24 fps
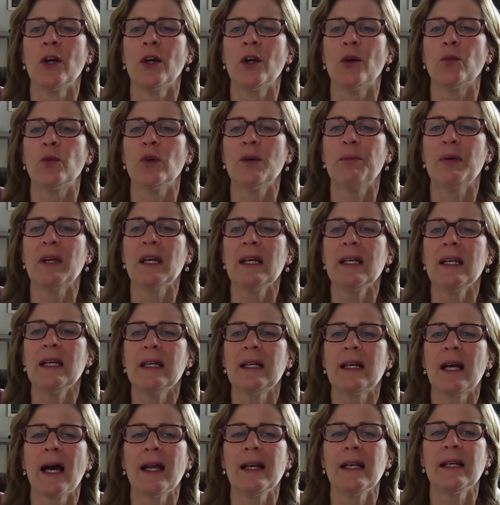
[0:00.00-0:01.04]

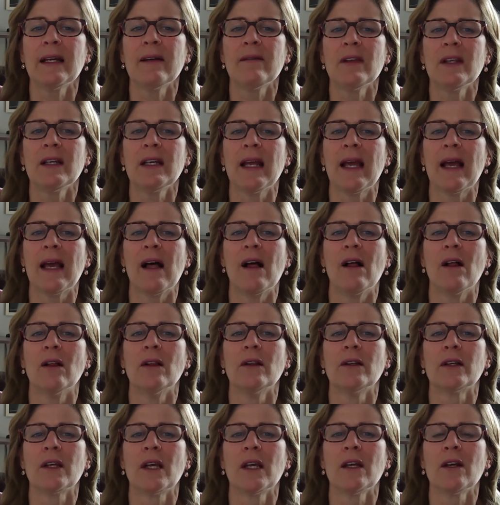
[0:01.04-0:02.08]
Repeated cutting of the nail
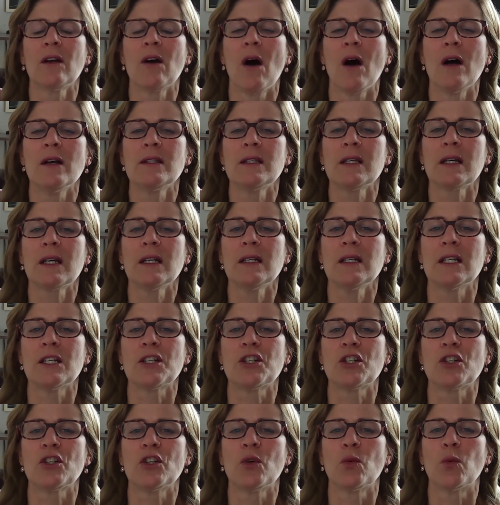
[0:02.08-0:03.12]
can cause the
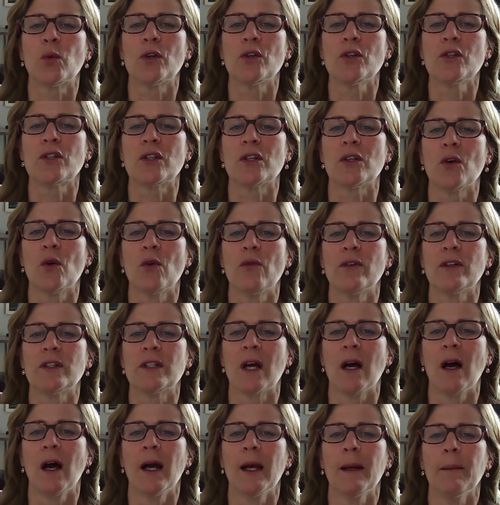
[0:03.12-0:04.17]
condition to worsen over
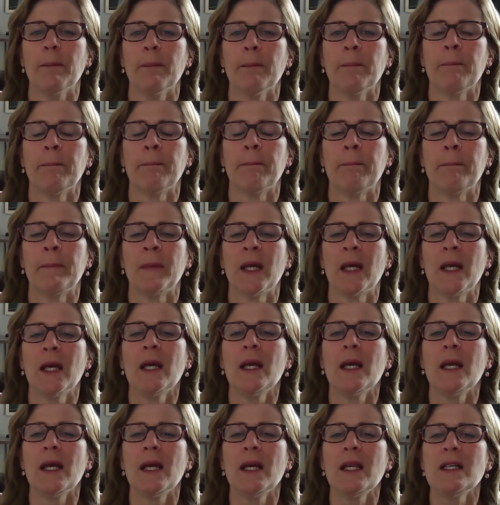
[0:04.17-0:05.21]
time.
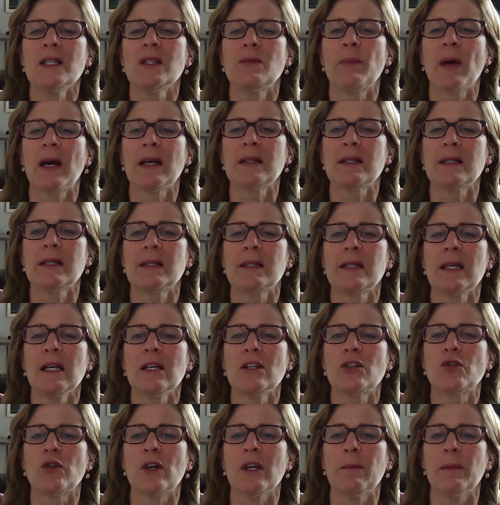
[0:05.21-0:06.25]
It is best to seek
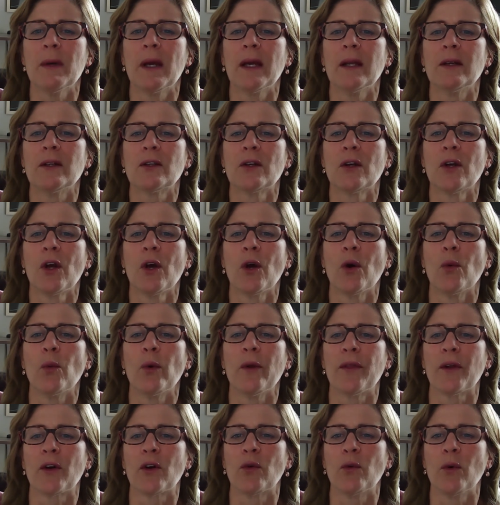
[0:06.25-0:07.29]
treatment
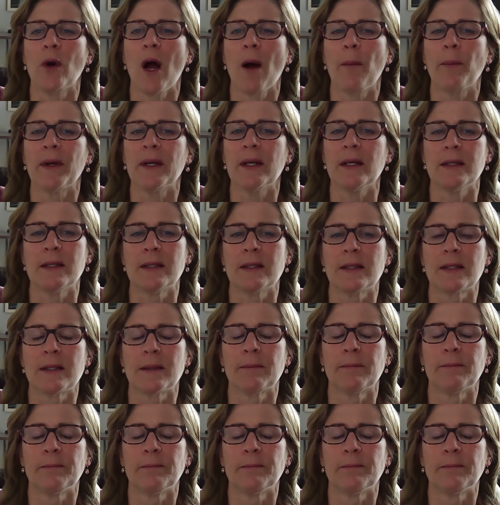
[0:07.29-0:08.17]
with a chiropodist.